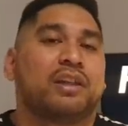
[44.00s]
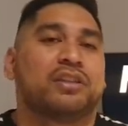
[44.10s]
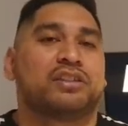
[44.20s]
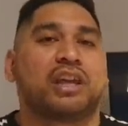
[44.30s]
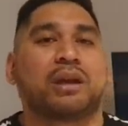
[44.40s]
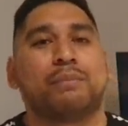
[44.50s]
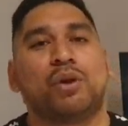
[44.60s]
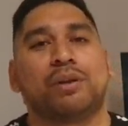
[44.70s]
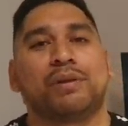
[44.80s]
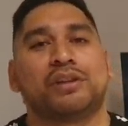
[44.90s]
The second
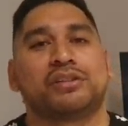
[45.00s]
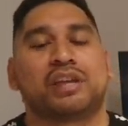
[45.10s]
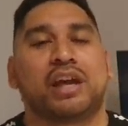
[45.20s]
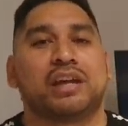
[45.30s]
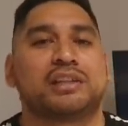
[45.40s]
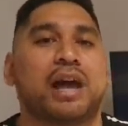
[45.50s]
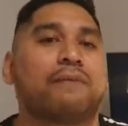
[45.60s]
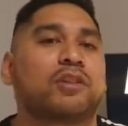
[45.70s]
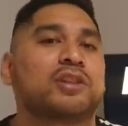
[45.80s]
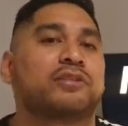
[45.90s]
point I'm going to say is
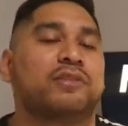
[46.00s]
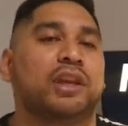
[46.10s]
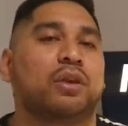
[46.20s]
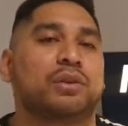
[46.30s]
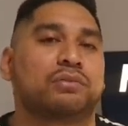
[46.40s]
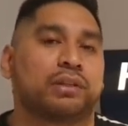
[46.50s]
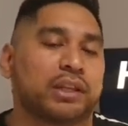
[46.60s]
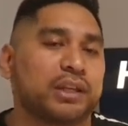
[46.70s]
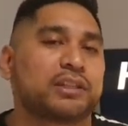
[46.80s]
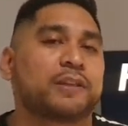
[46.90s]
after this video is
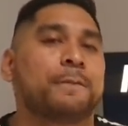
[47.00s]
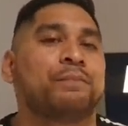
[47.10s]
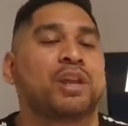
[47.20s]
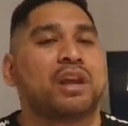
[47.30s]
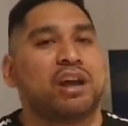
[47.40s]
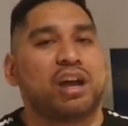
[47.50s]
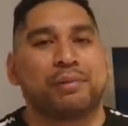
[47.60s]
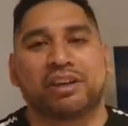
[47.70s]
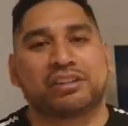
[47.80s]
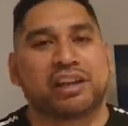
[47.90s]
released,
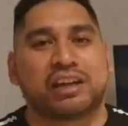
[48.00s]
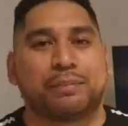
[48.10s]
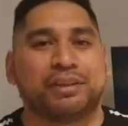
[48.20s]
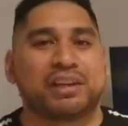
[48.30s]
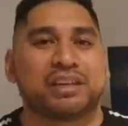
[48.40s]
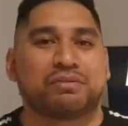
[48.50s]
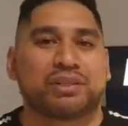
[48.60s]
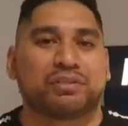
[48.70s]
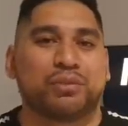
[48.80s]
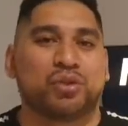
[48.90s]
I'm going to take a couple of days
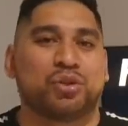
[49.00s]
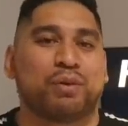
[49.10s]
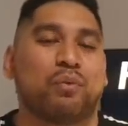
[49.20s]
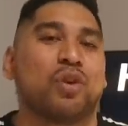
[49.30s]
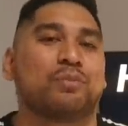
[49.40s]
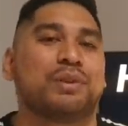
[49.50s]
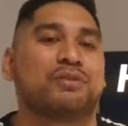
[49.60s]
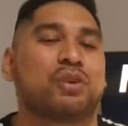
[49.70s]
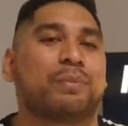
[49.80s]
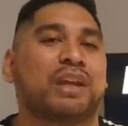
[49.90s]
rest from YouTube. I won't be
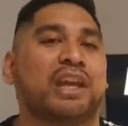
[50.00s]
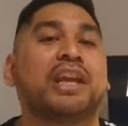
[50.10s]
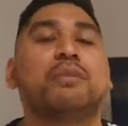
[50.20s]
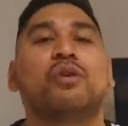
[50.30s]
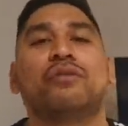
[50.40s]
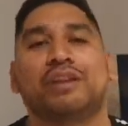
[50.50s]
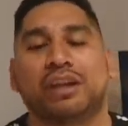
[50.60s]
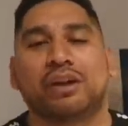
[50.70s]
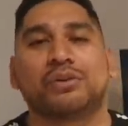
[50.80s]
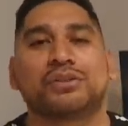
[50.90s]
dropping any more
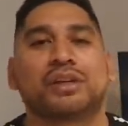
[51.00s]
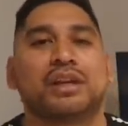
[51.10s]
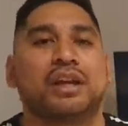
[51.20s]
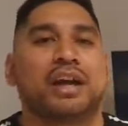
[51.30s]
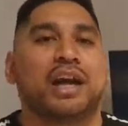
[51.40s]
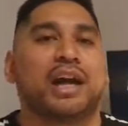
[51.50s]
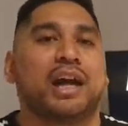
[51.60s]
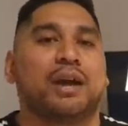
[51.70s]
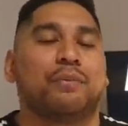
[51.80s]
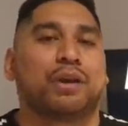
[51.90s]
videos.
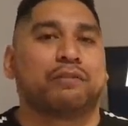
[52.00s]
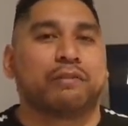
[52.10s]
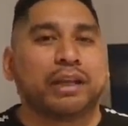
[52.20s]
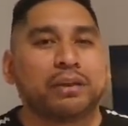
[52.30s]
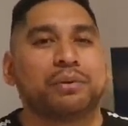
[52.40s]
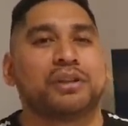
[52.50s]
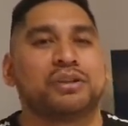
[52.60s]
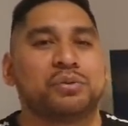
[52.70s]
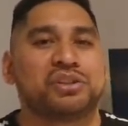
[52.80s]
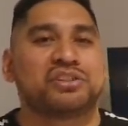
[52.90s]
What I really want to
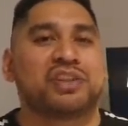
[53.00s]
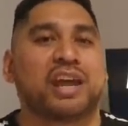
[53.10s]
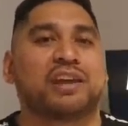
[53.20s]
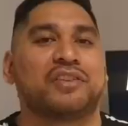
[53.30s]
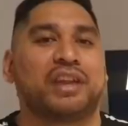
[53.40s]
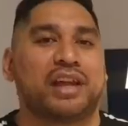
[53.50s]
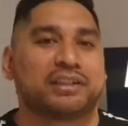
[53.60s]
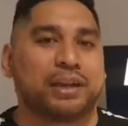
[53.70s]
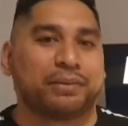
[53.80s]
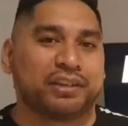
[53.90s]
do is just take in the
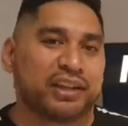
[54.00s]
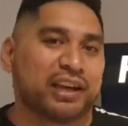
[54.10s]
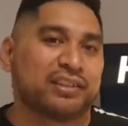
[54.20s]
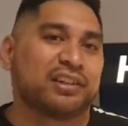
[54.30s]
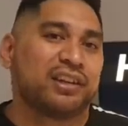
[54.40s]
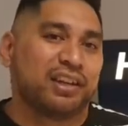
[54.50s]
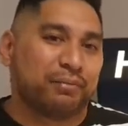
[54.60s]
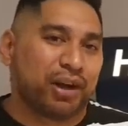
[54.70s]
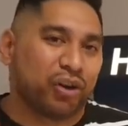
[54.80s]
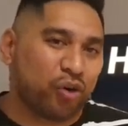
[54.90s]
last couple of days.
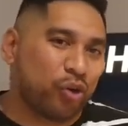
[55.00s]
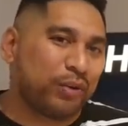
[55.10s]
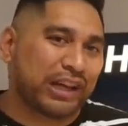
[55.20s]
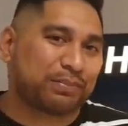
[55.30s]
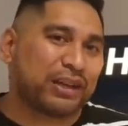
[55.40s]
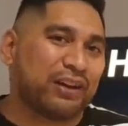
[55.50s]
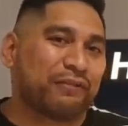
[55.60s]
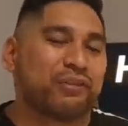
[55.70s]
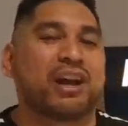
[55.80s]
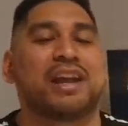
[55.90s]
My All Blacks play on
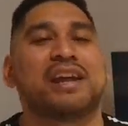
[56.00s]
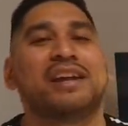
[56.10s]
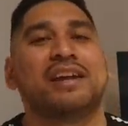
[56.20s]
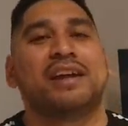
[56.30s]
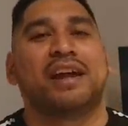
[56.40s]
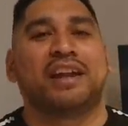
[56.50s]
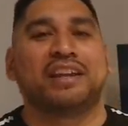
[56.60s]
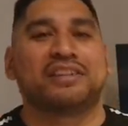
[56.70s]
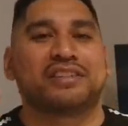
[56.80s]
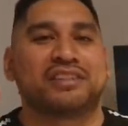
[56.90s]
Friday, and I
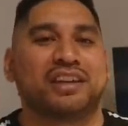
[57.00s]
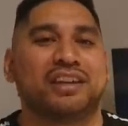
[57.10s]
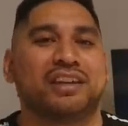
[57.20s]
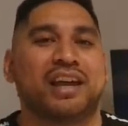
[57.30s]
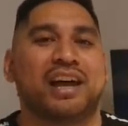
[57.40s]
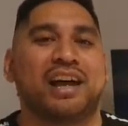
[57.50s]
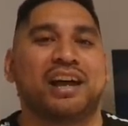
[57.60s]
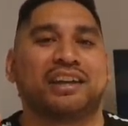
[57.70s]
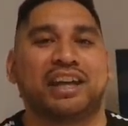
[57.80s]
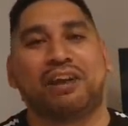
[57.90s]
get to see
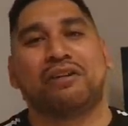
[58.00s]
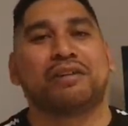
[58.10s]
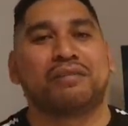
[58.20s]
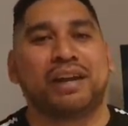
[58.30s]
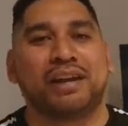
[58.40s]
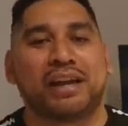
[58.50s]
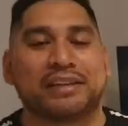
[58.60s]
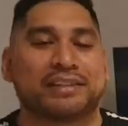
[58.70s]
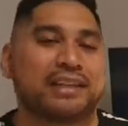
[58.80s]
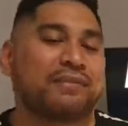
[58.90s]
Kieran Reid
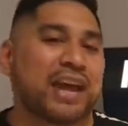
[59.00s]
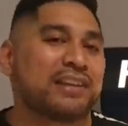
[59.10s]
and Steve